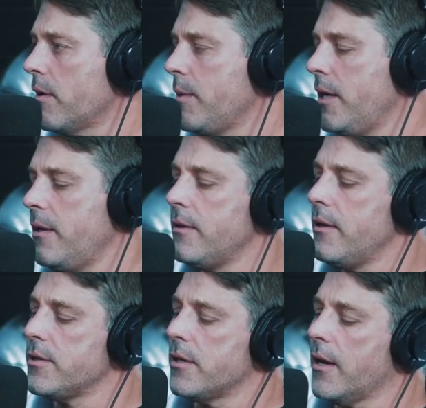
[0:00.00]
Yeah. I mean,
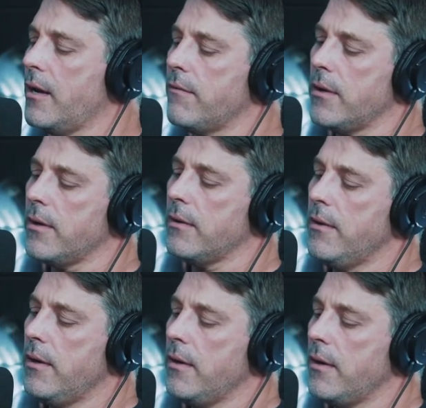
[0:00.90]
is it a kind of
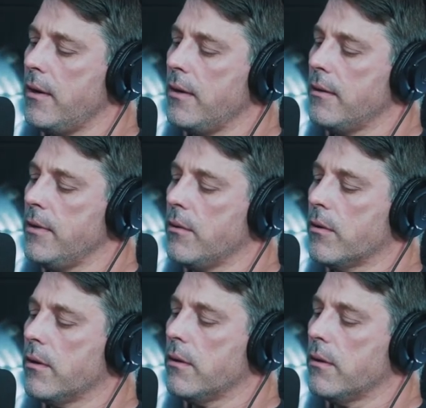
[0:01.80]
a, uh, you know,